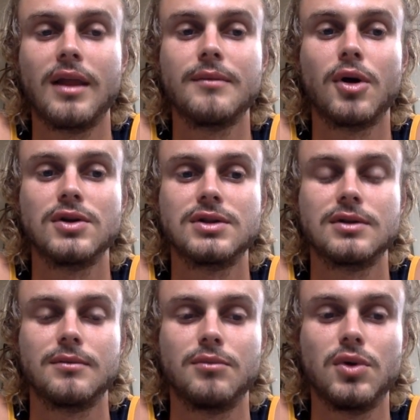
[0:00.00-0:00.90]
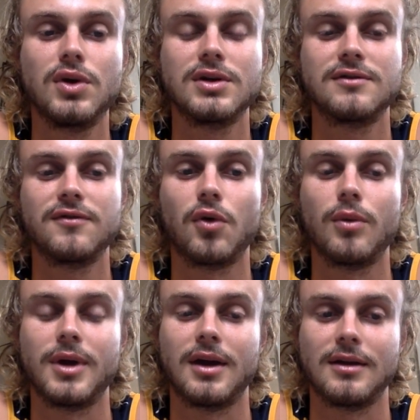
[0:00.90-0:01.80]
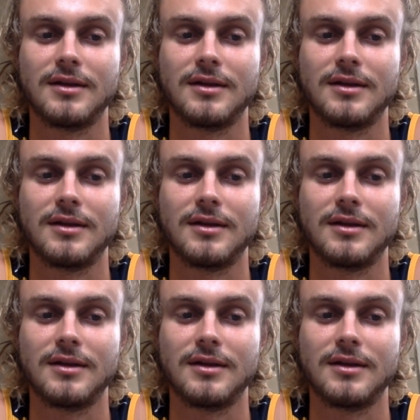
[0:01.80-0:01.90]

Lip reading: of the most mucus-forming,